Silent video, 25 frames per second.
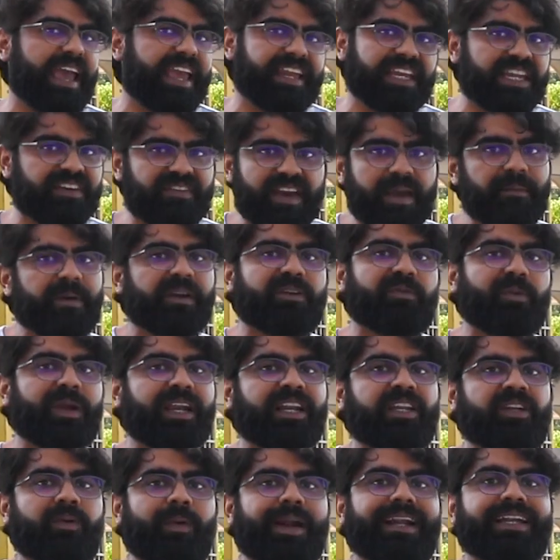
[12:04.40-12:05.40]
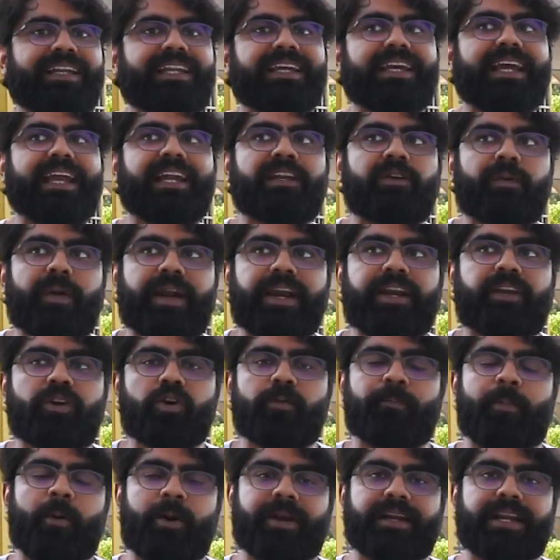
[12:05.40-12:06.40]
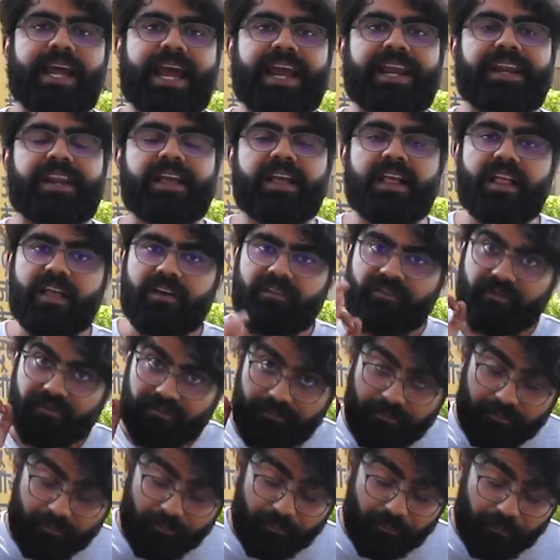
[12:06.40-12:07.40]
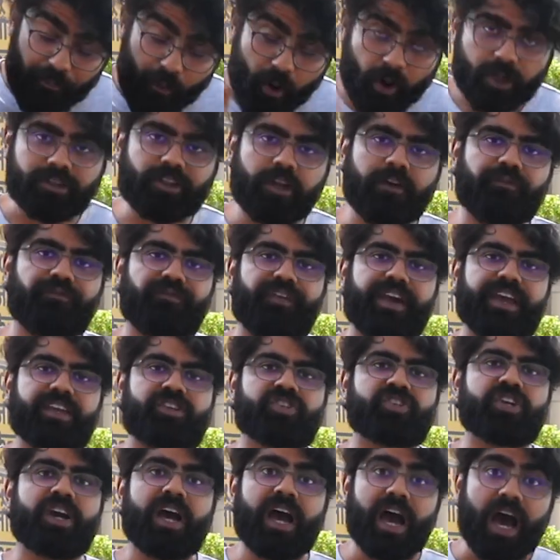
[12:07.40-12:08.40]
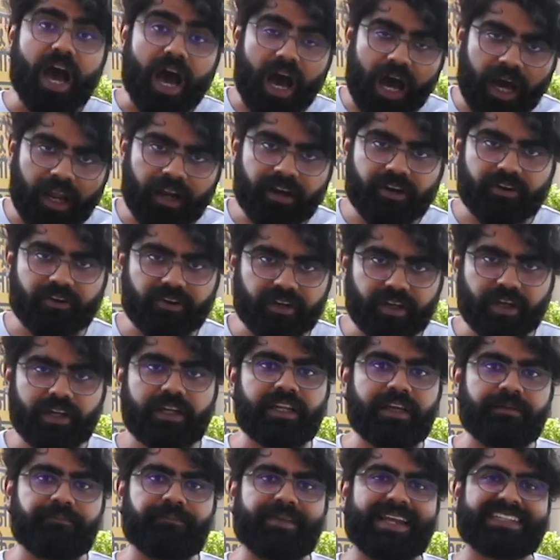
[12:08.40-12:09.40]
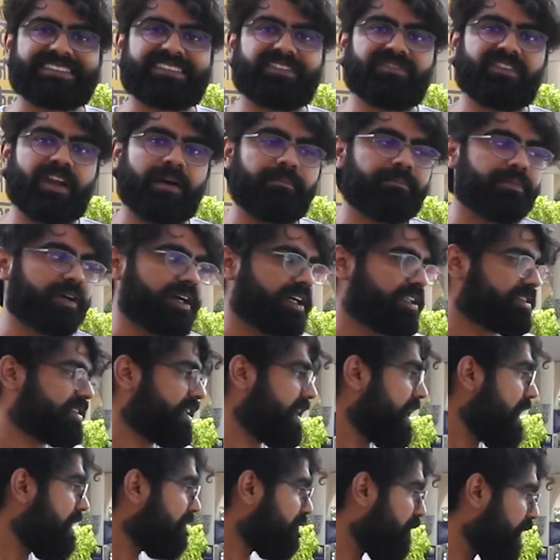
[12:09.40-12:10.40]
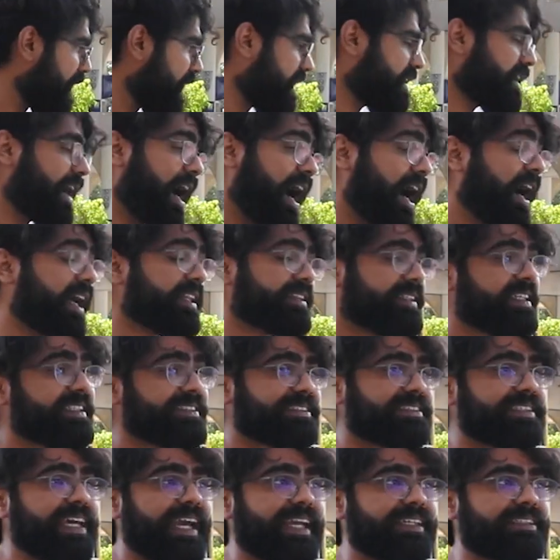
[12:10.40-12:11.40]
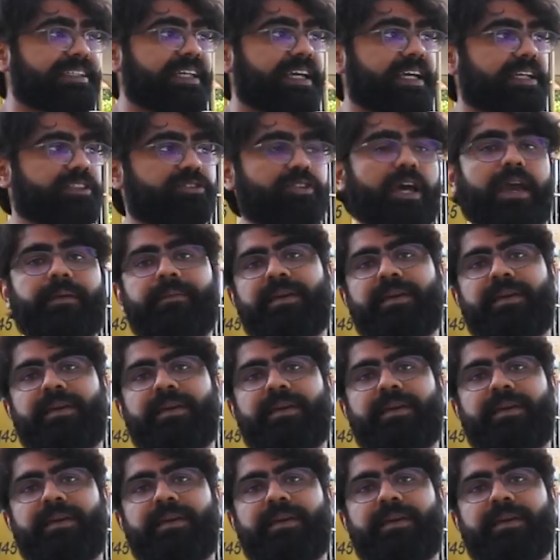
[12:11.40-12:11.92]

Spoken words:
anywhere between 20 and 22.9. Both of which are really impressive numbers for a car this size. So I